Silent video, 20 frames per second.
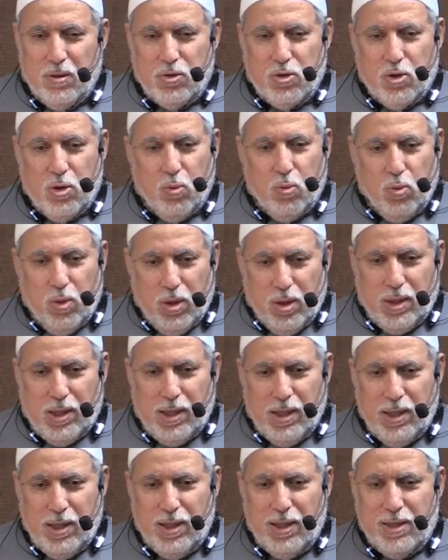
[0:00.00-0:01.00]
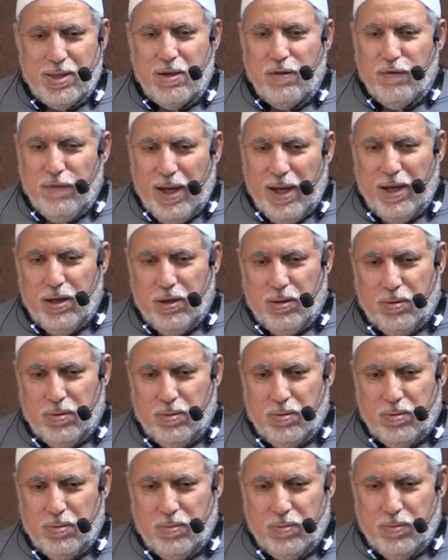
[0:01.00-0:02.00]
So working is a
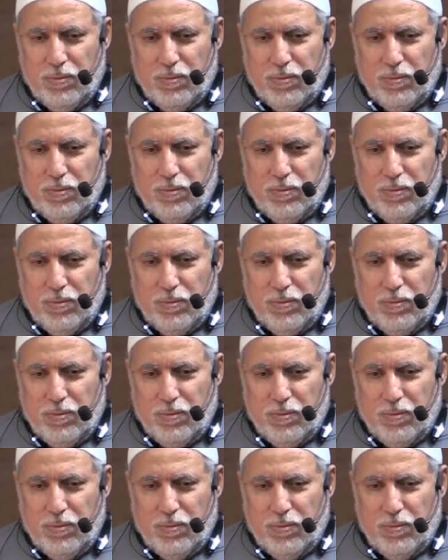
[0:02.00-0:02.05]
value.